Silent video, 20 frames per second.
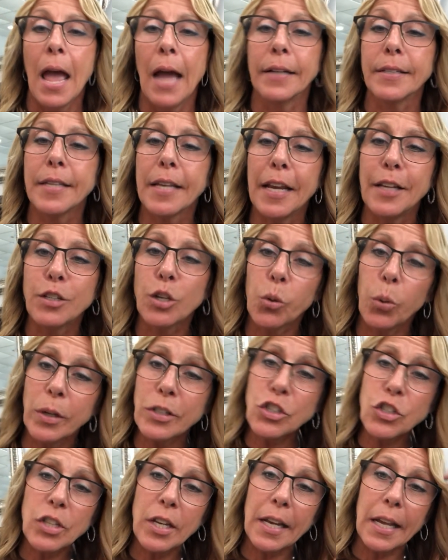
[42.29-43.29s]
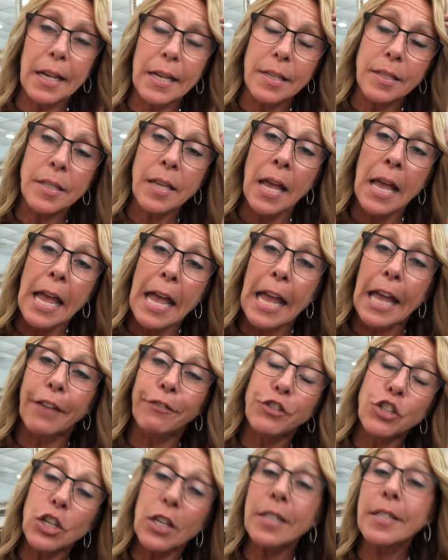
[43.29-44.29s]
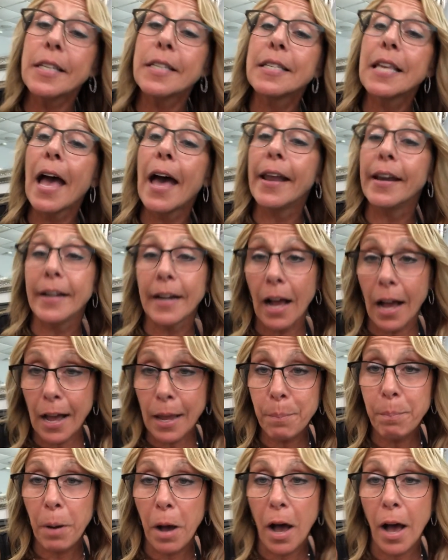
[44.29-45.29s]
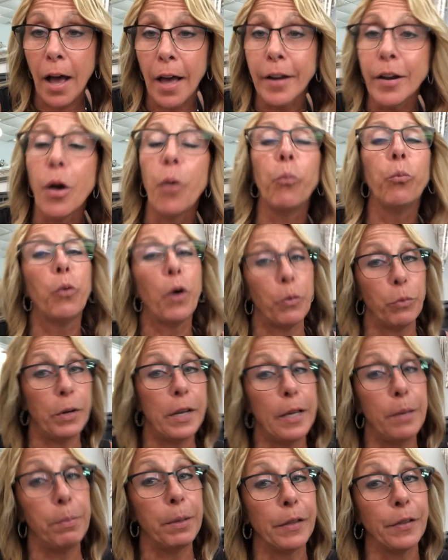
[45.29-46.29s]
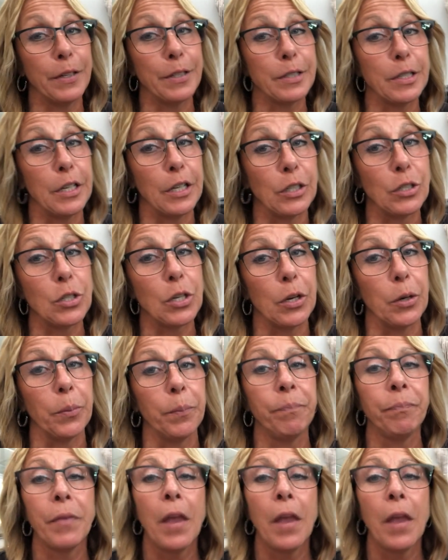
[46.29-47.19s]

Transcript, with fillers: And today's question is, if Jesus had an iPod, what would he be listening to?